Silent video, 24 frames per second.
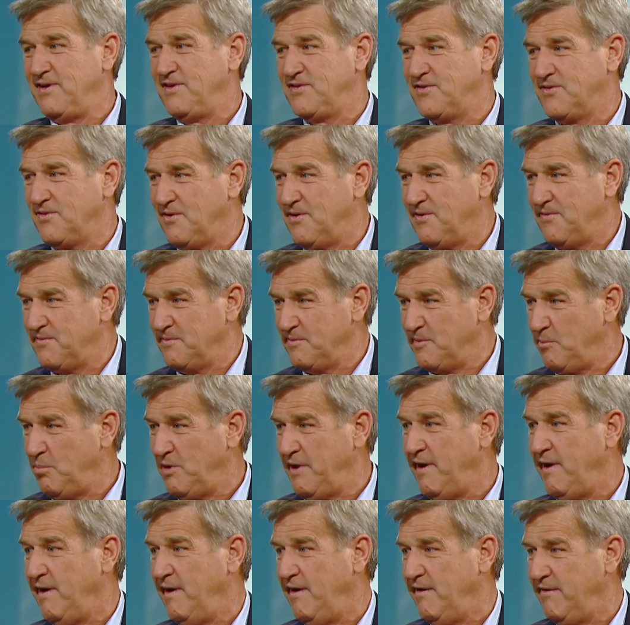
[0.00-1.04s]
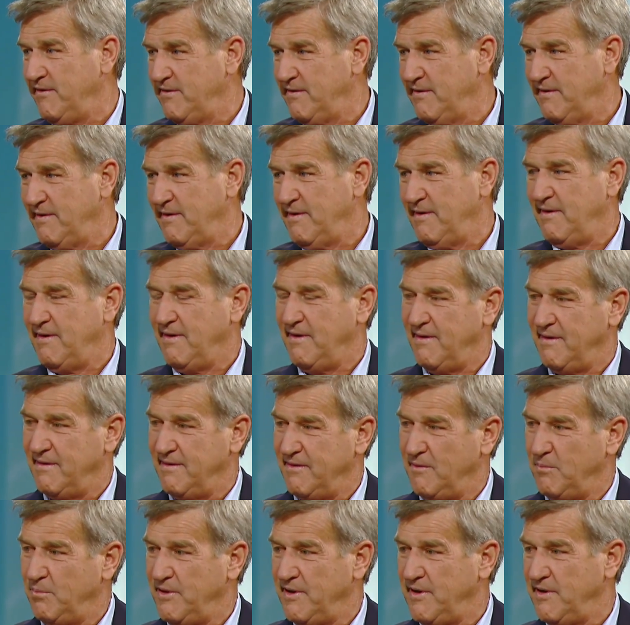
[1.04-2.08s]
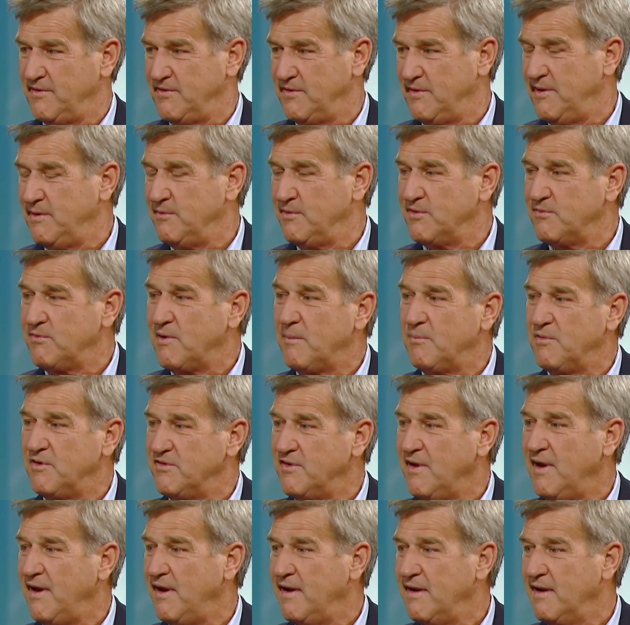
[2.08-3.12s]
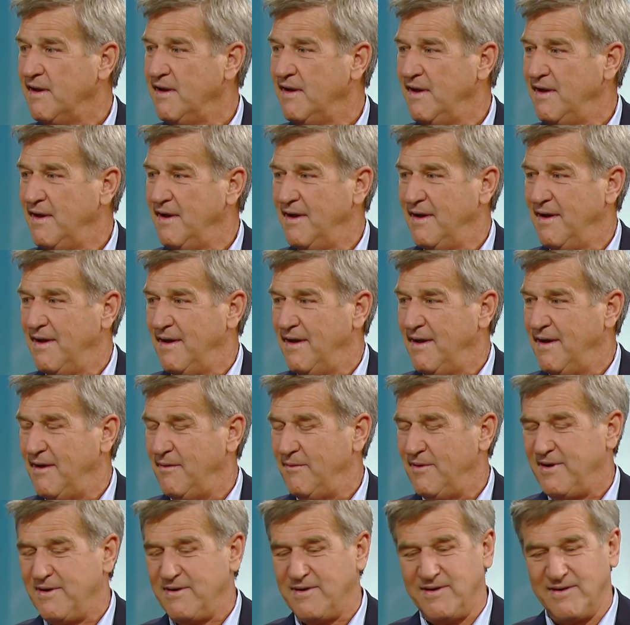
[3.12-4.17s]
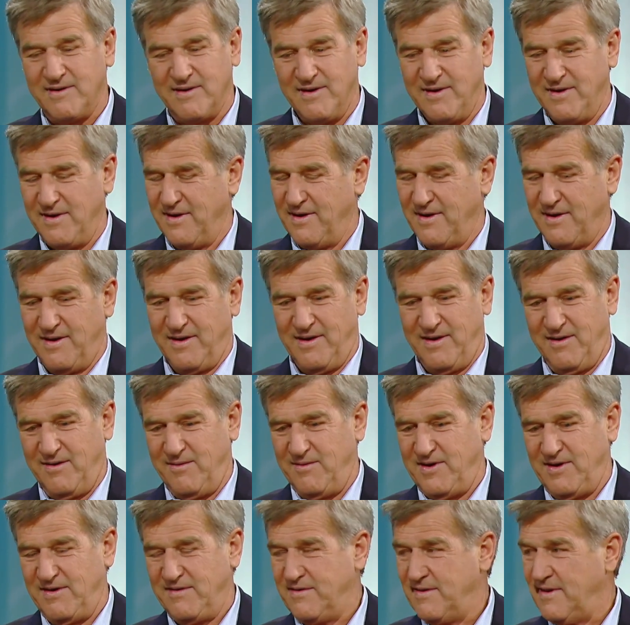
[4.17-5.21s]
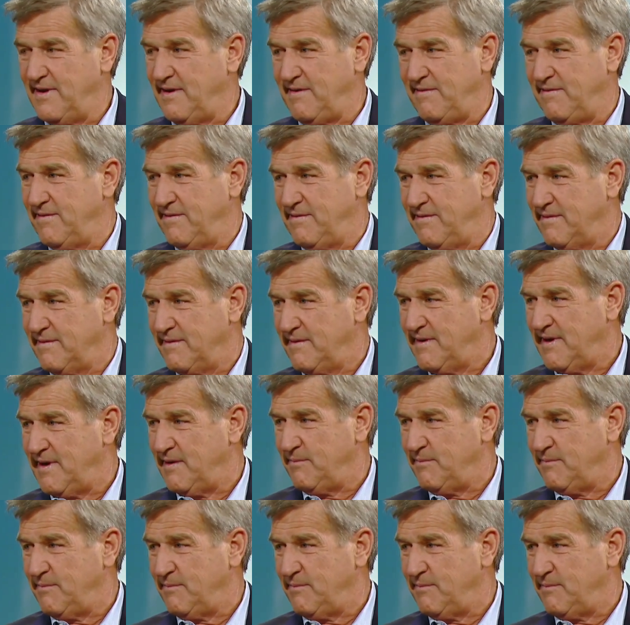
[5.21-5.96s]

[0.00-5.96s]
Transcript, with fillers: I mean, he stole from the players, uh, the players that he was representing. I mean, I mean, his life